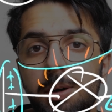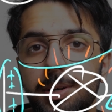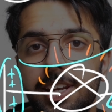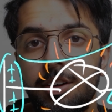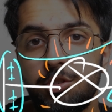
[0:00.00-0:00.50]

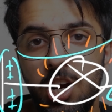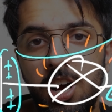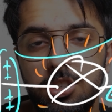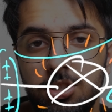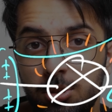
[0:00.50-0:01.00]
up enough
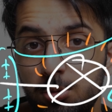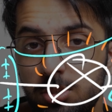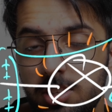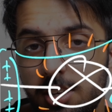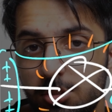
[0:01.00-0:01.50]
charge to
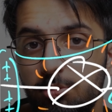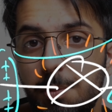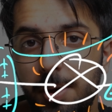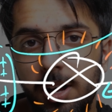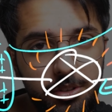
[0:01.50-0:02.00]
start to
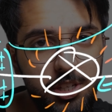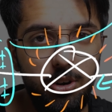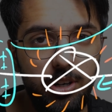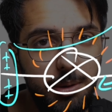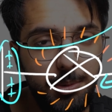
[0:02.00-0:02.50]
repel the
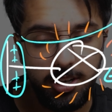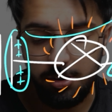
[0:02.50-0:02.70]
oncoming